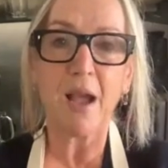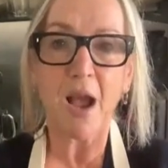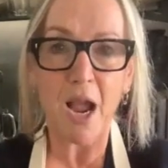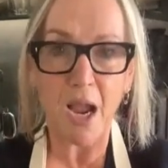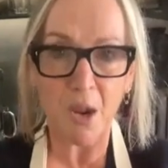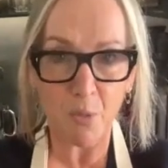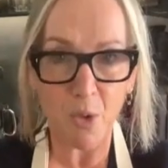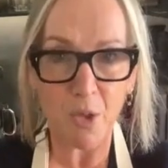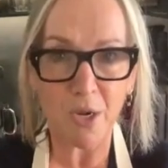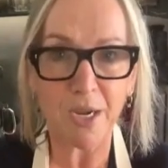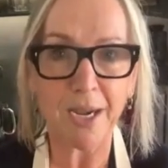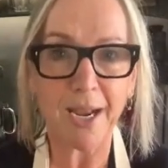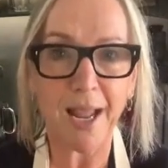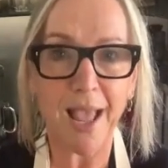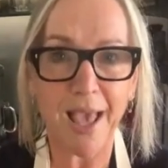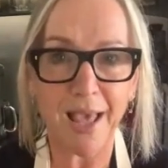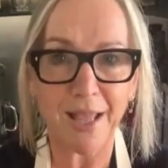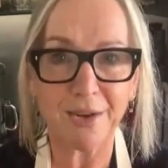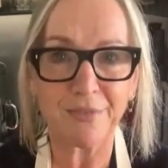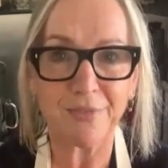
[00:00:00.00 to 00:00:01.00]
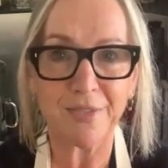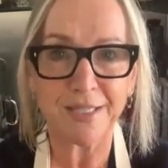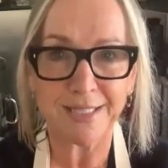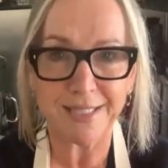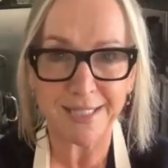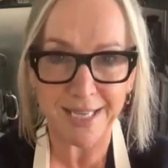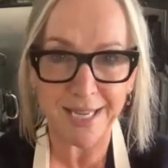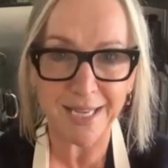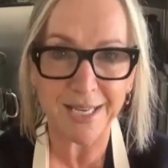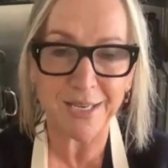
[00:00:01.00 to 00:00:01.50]
I want it out of the
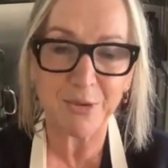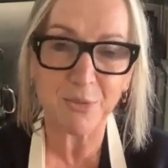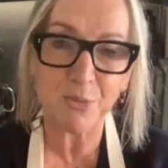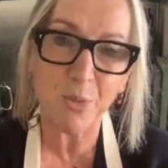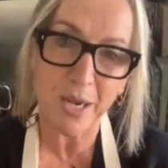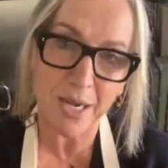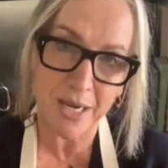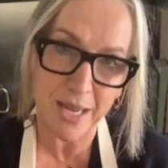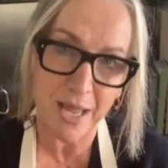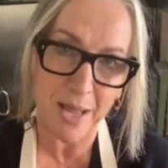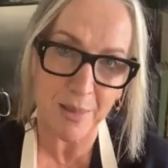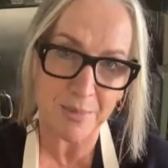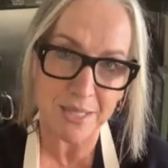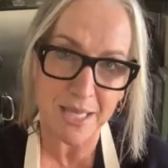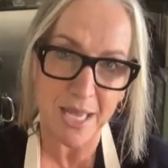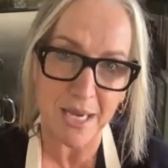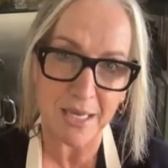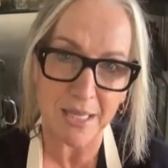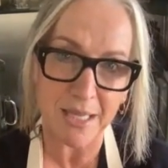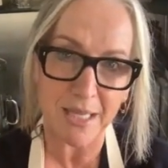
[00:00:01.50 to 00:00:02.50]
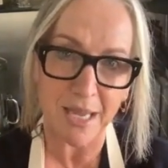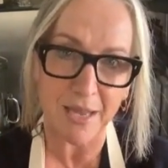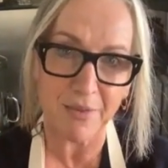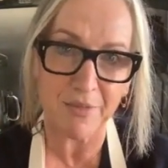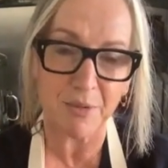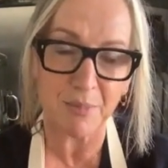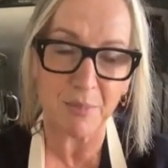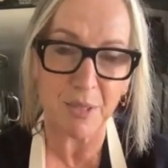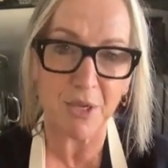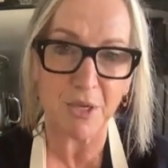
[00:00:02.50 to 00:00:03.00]
tin when it comes out of the
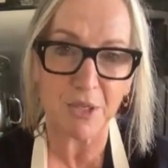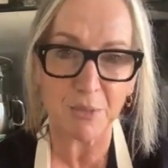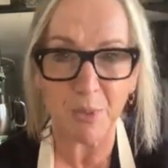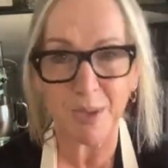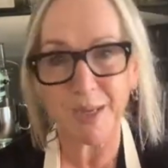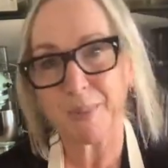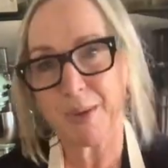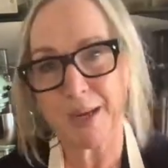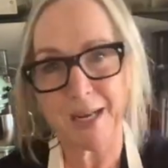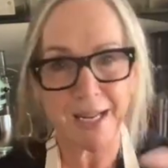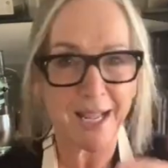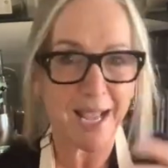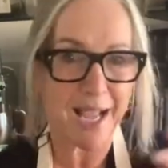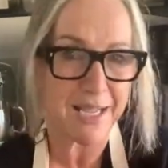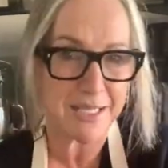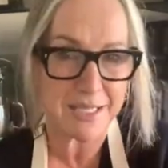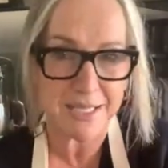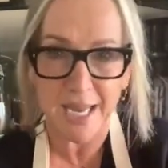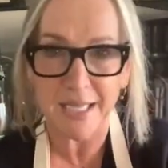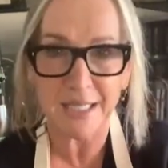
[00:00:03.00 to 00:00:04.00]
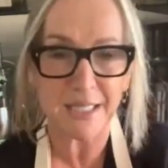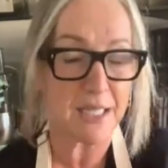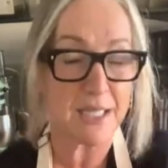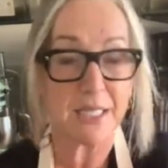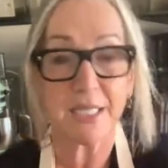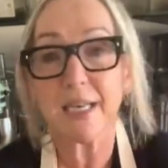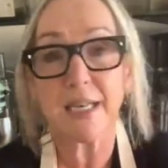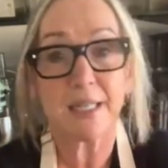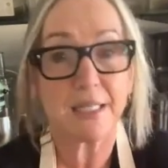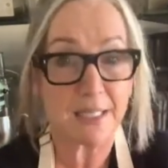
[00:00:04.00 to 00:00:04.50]
oven, because when a cake stays in
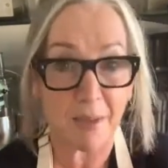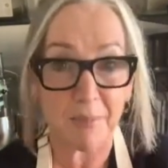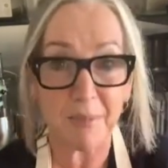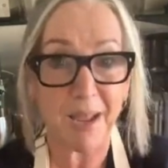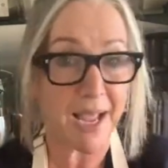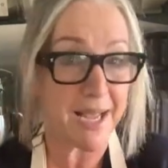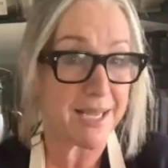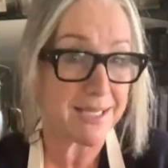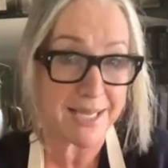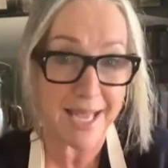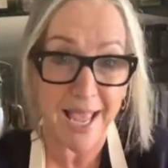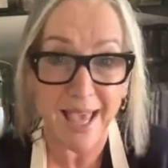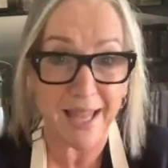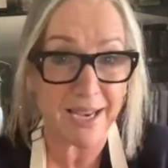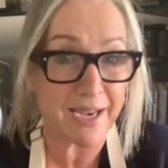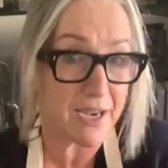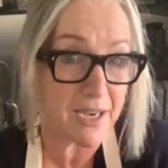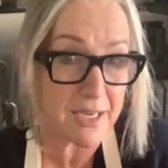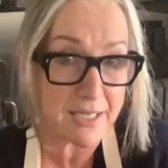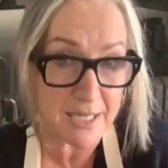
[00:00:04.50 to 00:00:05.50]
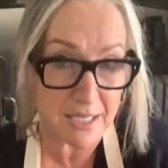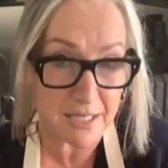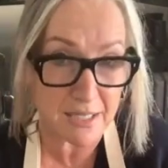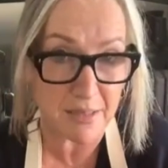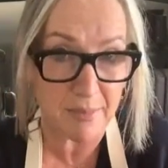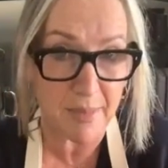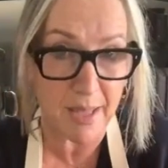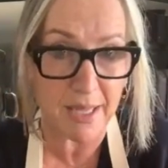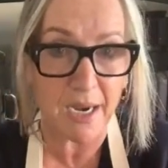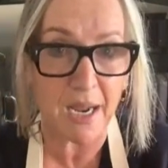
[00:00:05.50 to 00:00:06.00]
the tin, and some cakes can and it
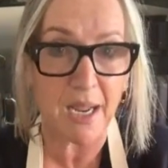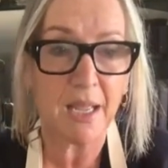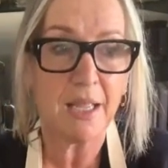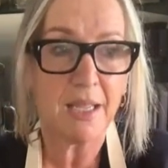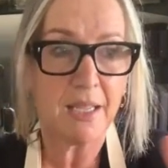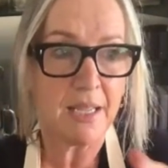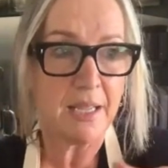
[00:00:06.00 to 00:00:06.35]
doesn't matter,